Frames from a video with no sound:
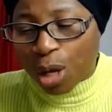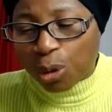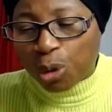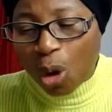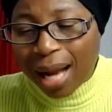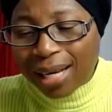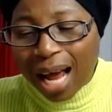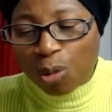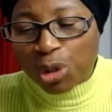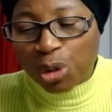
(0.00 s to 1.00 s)
you and
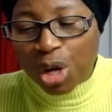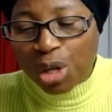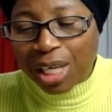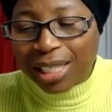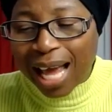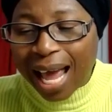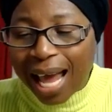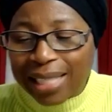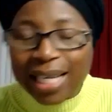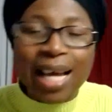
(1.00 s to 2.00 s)
I, we should not think the
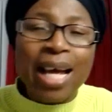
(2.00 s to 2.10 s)
angel,